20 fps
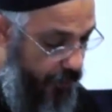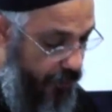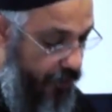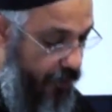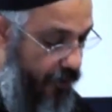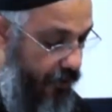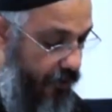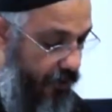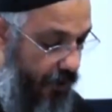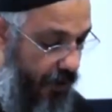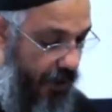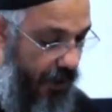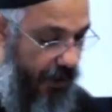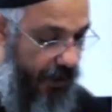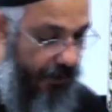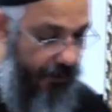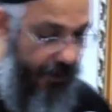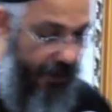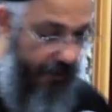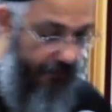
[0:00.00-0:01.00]
which is
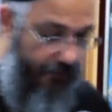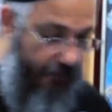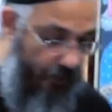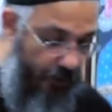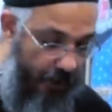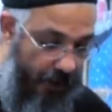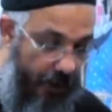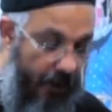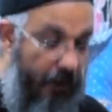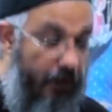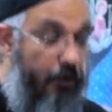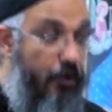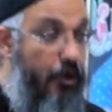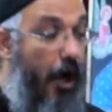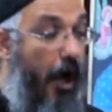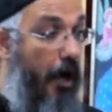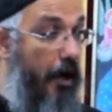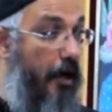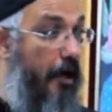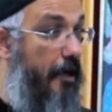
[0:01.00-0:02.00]
Greek for
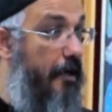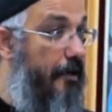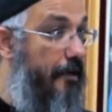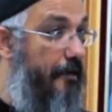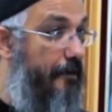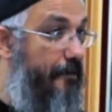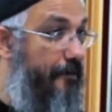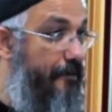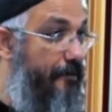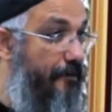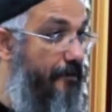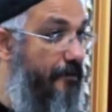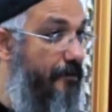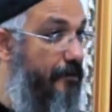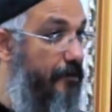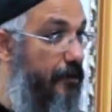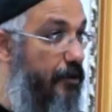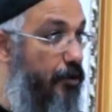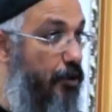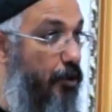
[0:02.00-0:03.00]
chara,
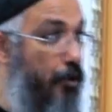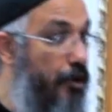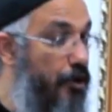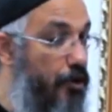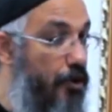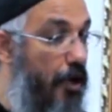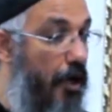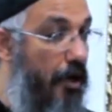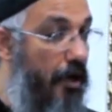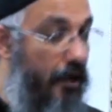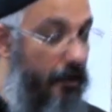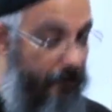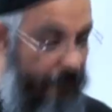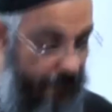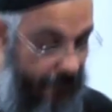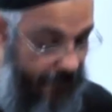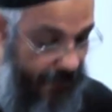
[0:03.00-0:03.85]
joy, chara,